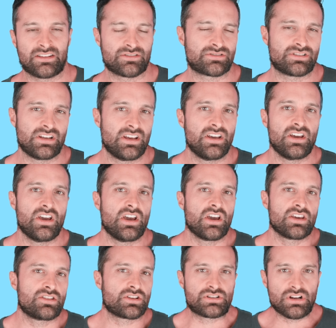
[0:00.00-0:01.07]

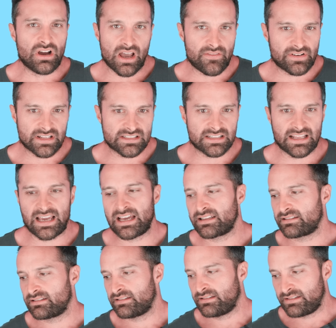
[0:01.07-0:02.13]
There's no evidence of
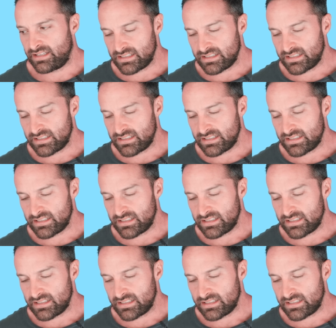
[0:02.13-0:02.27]
that.